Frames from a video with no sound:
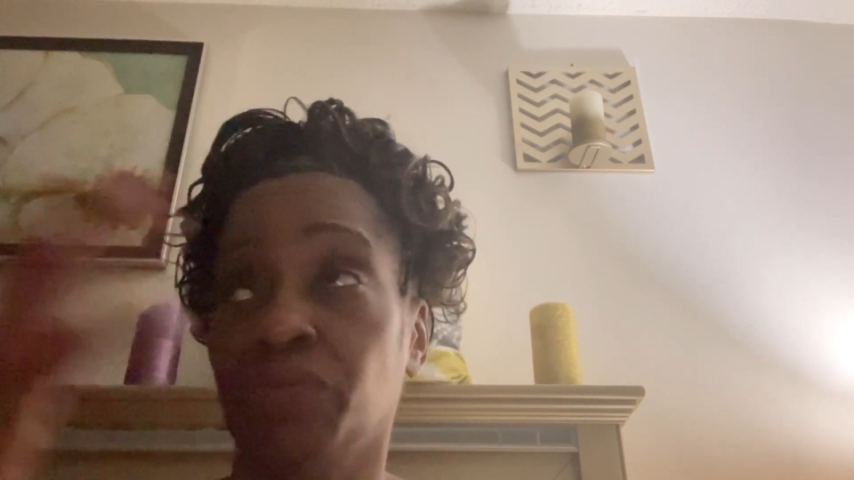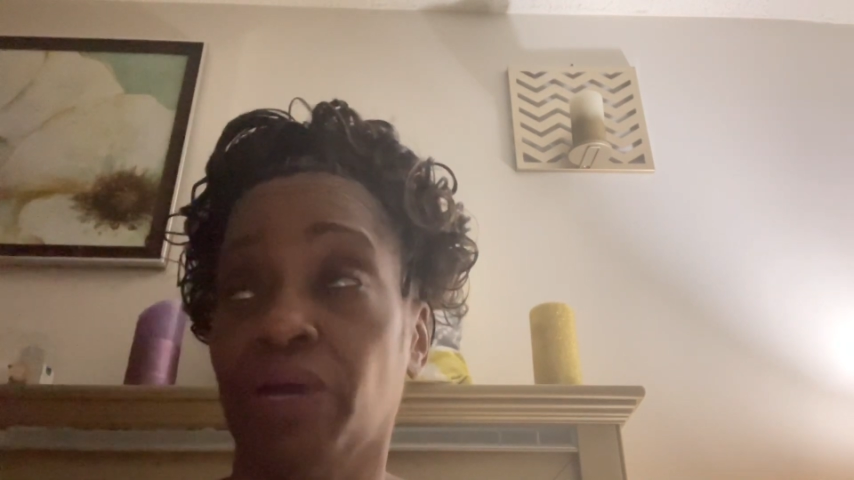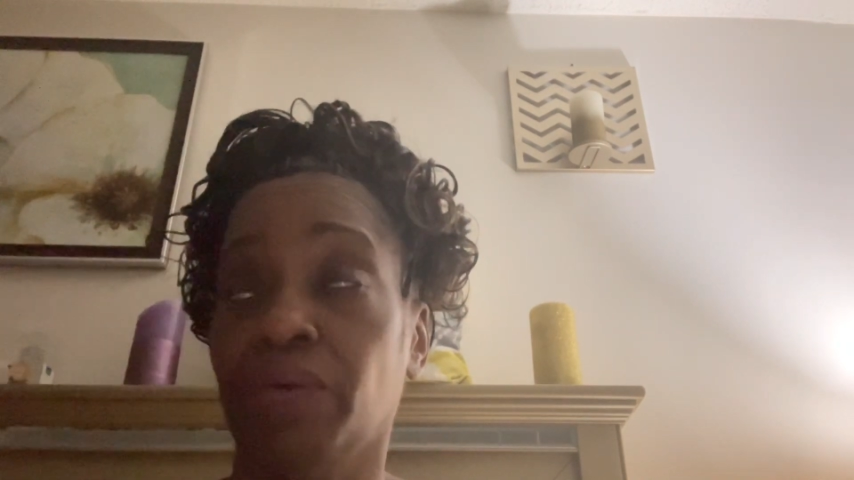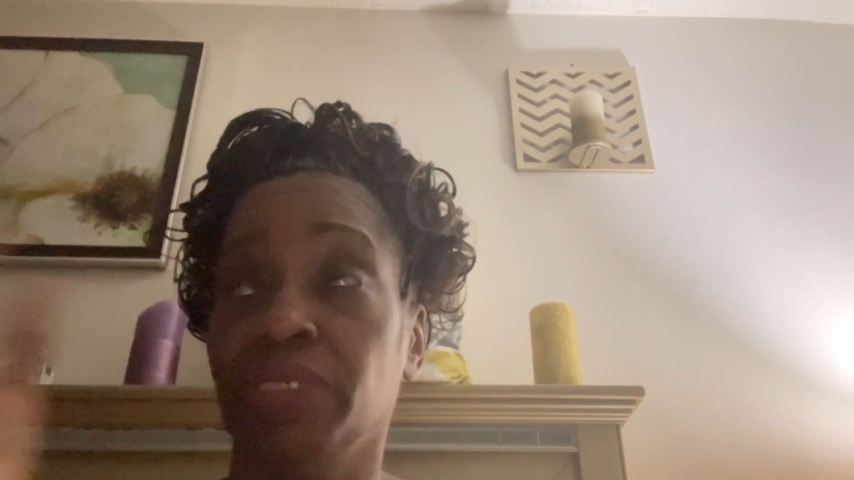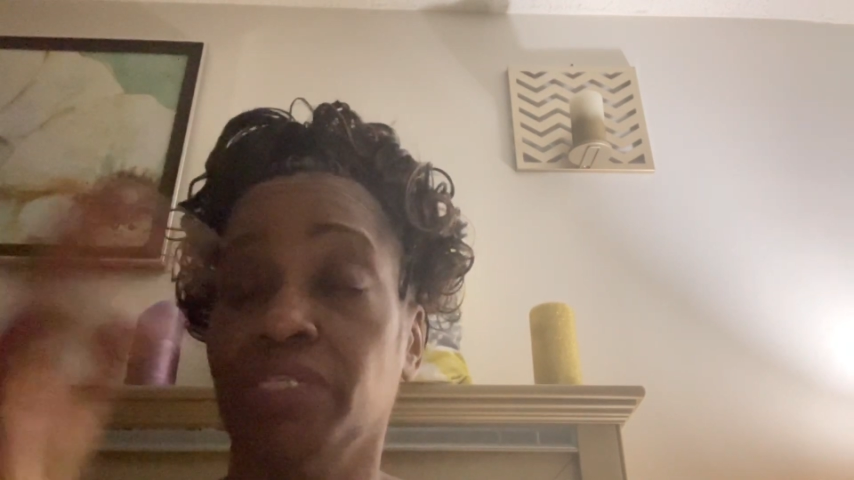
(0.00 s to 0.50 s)

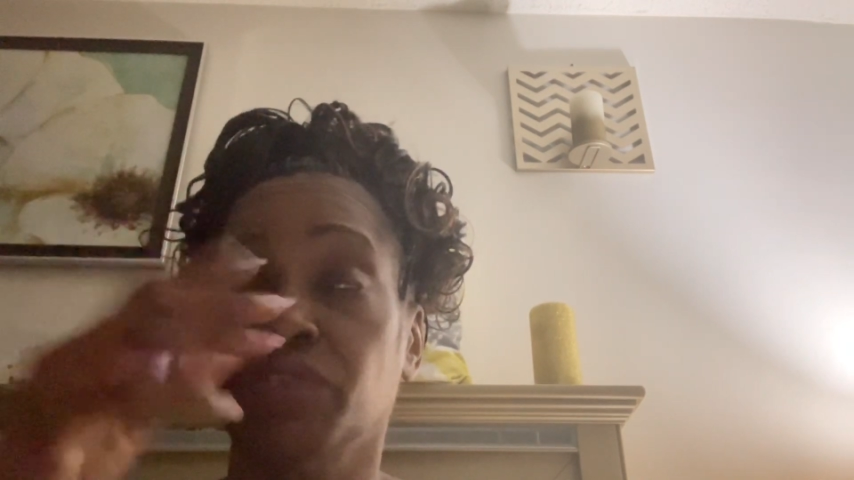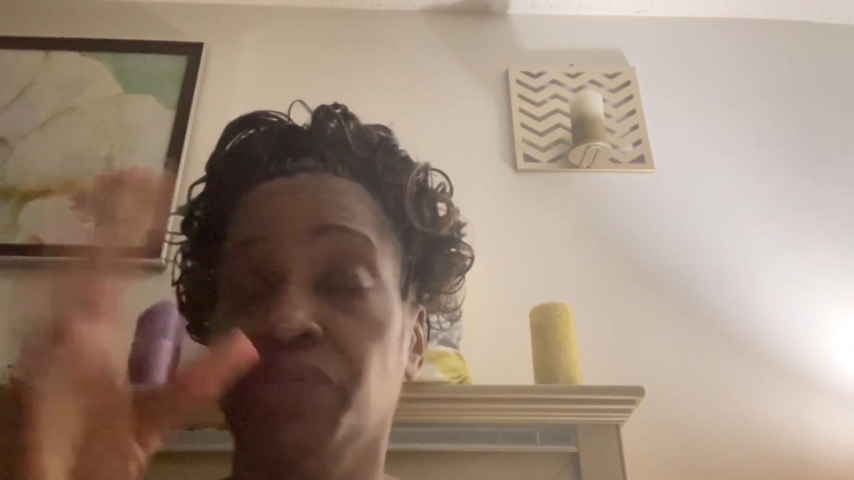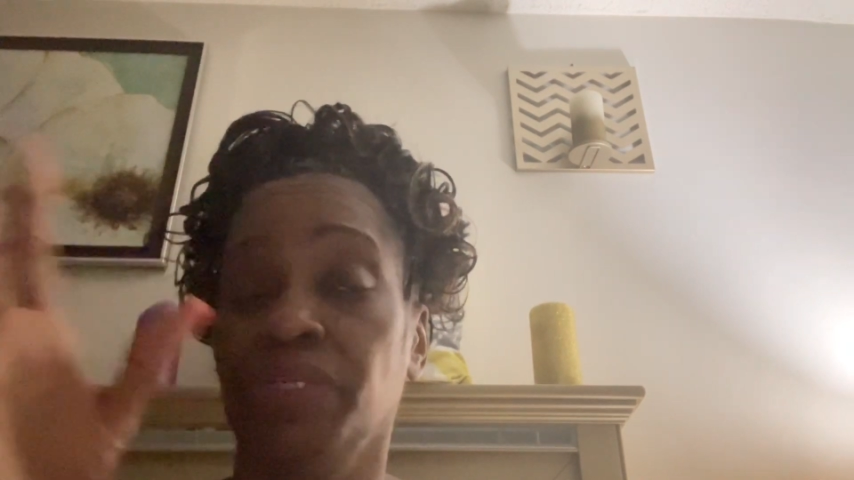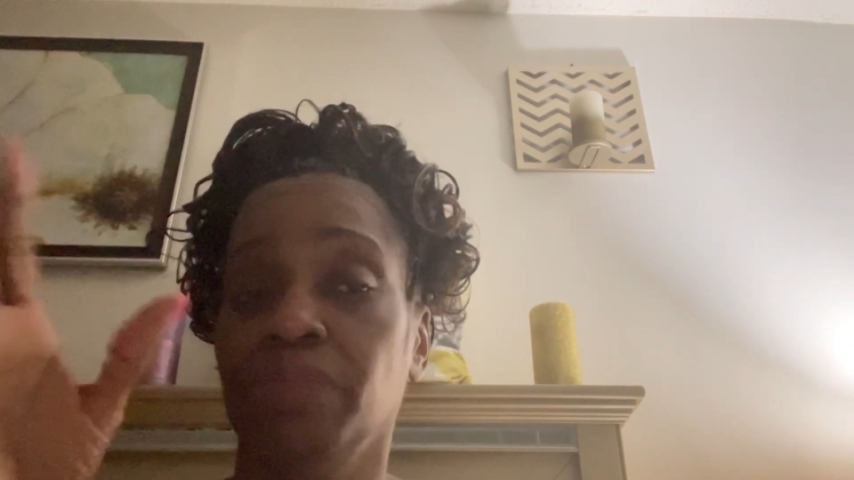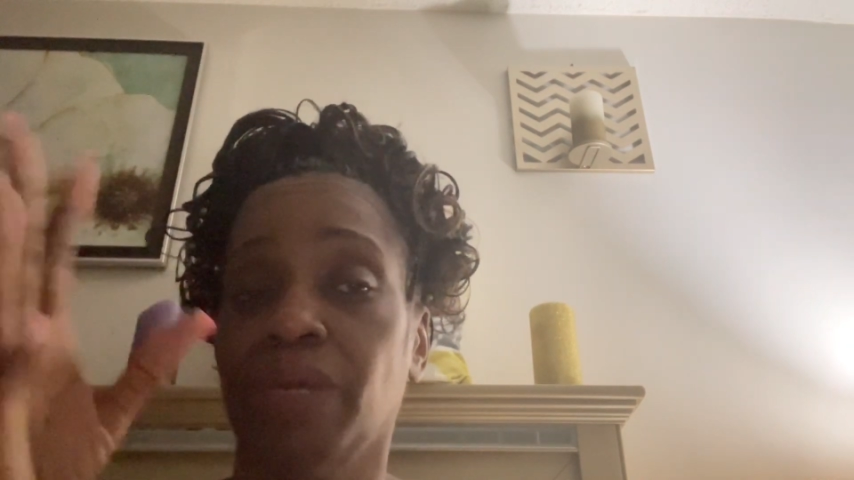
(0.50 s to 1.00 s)
how it is for
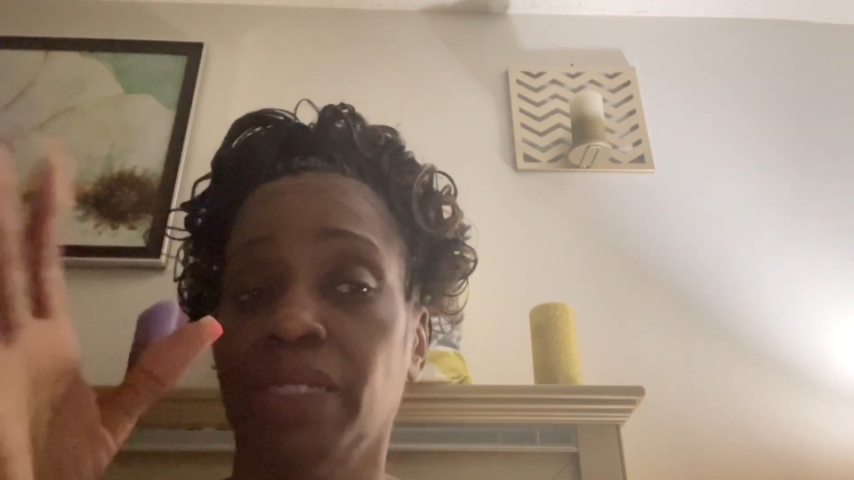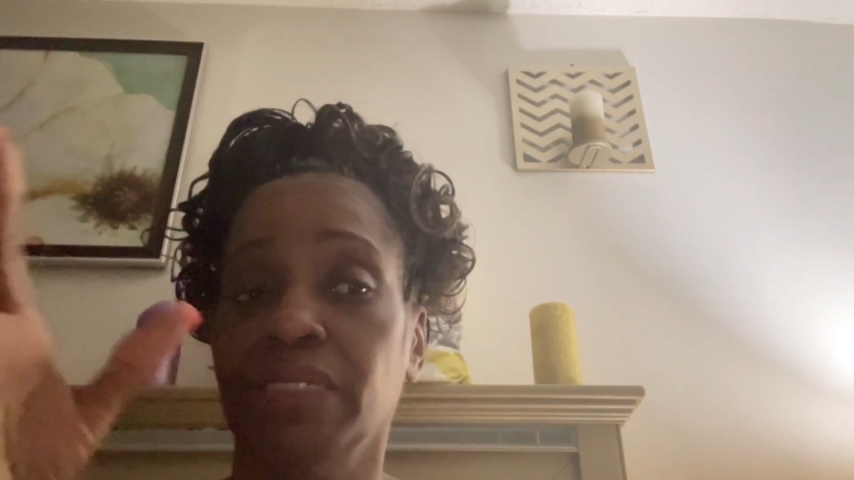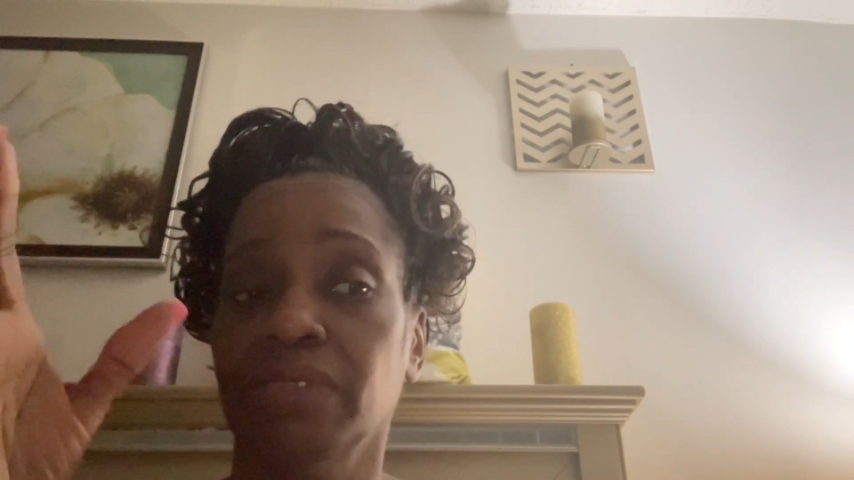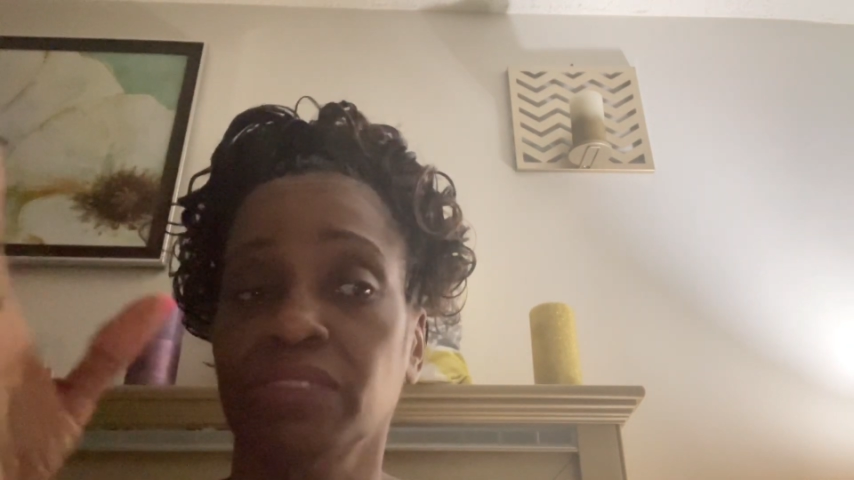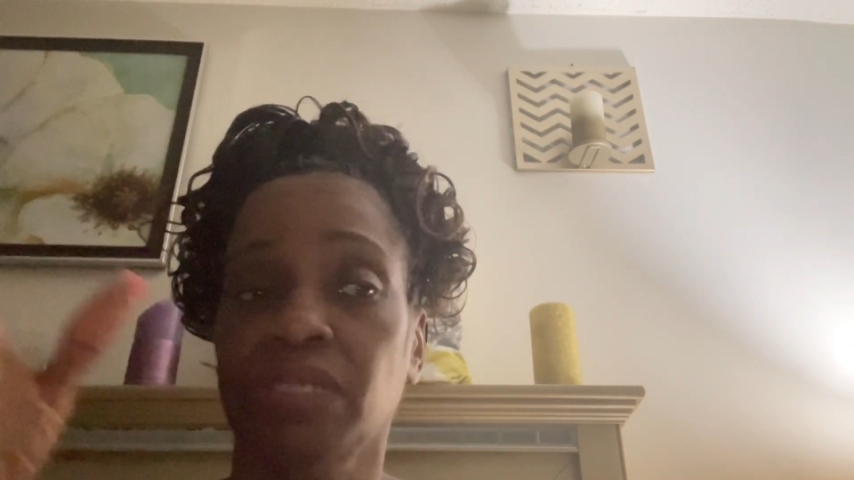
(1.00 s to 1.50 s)
anybody
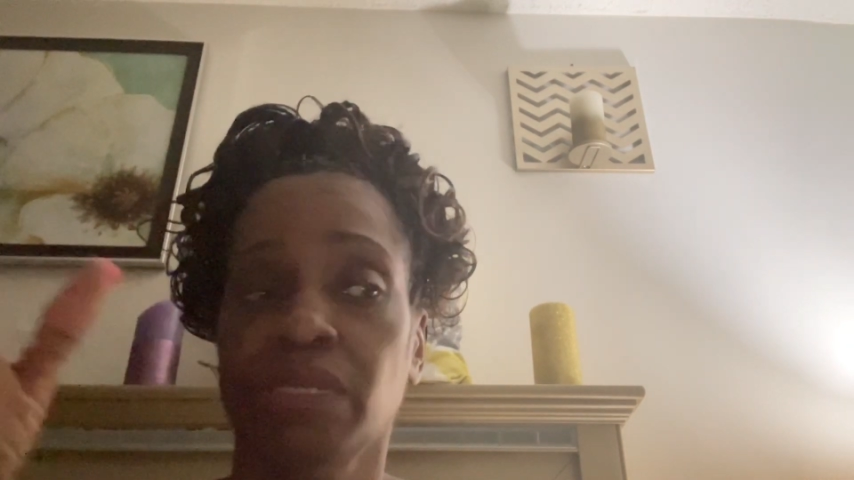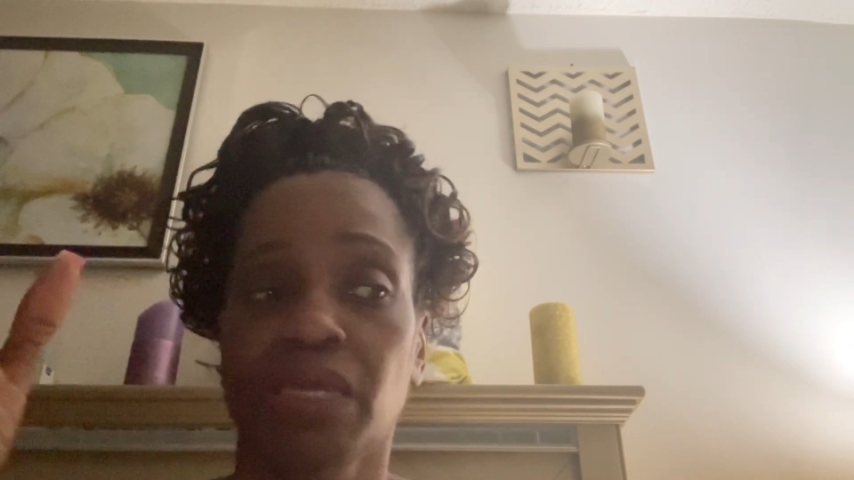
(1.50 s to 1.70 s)
else,